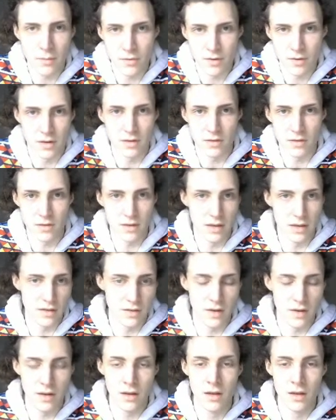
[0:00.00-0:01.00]
and is
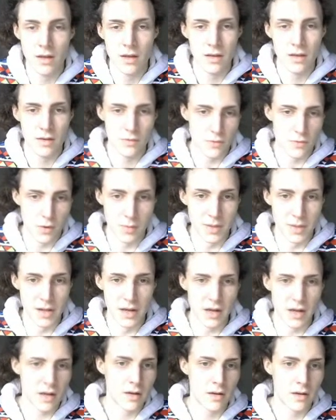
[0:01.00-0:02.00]
easy,
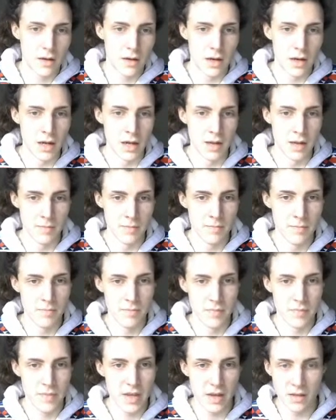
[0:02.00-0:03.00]
formulaic,
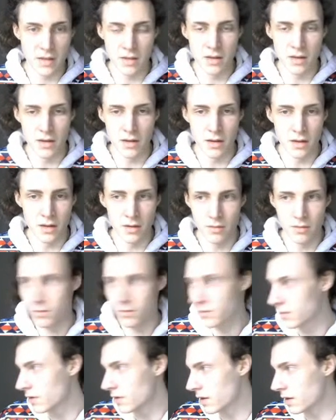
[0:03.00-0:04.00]
and the
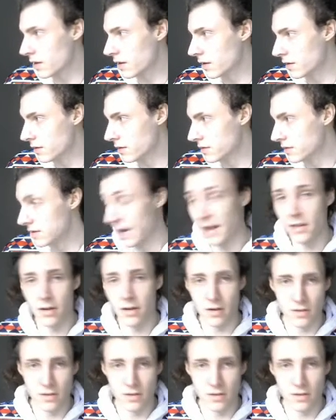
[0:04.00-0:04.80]
dialogue